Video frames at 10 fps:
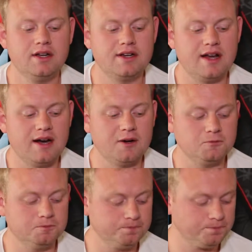
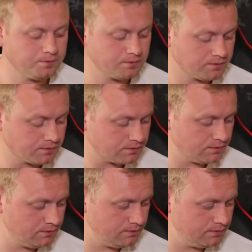Now
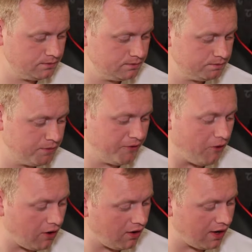
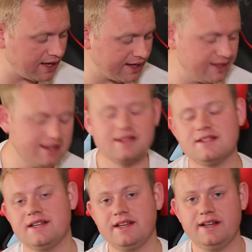before I get into the
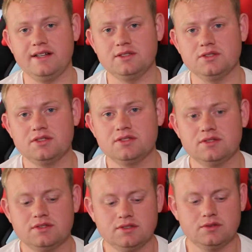details,
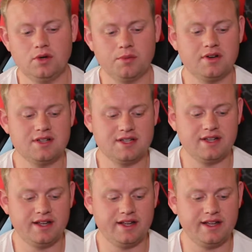what I'm going to
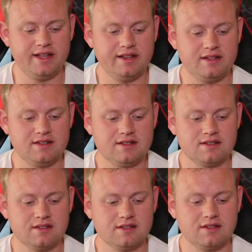say
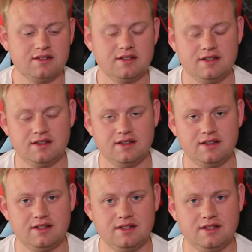is,
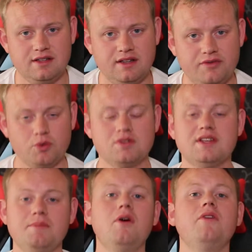if you want to
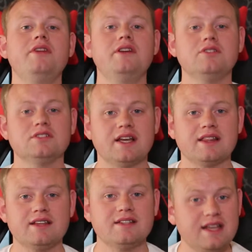see more videos like
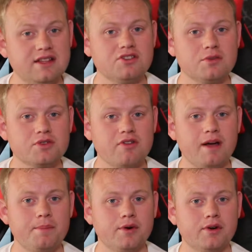this, hit the
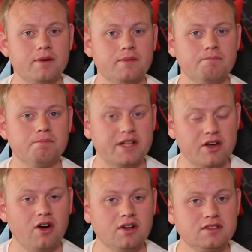subscribe button,
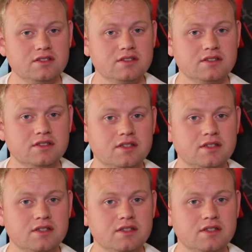because